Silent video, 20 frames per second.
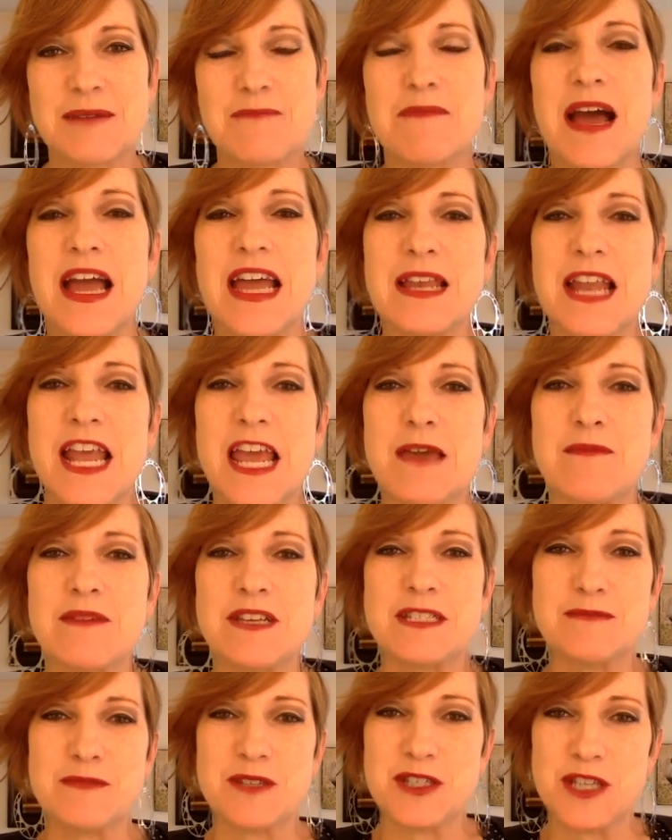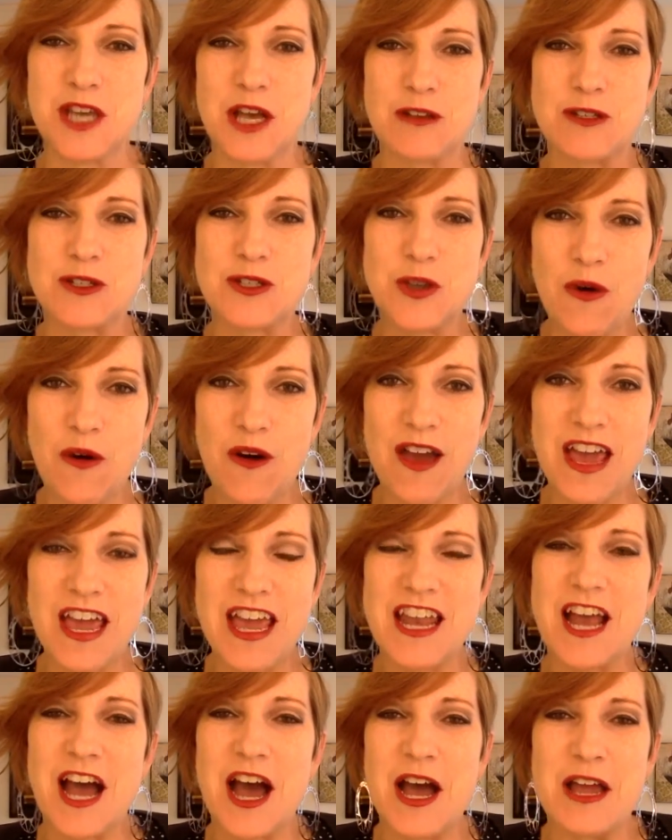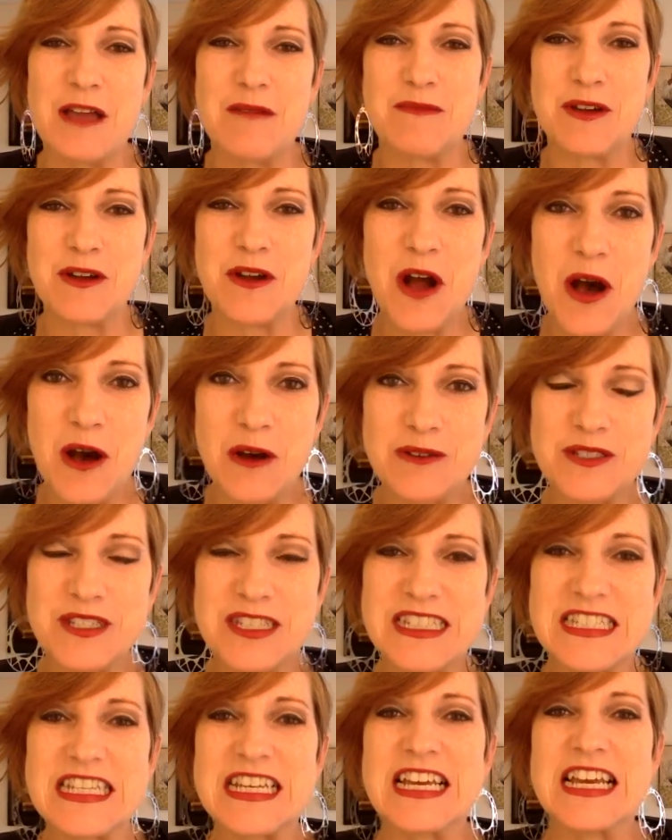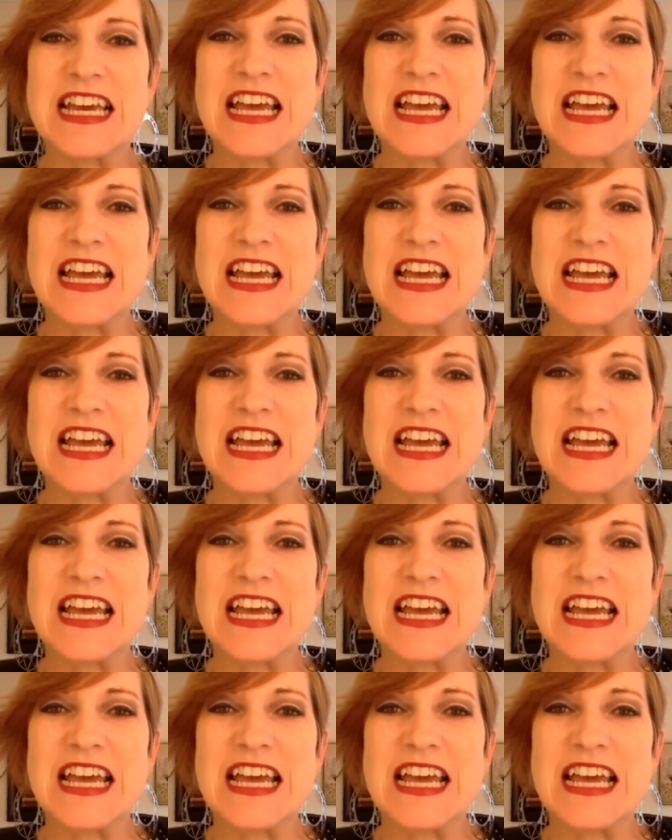My name is Michelle Joy, and I am your host.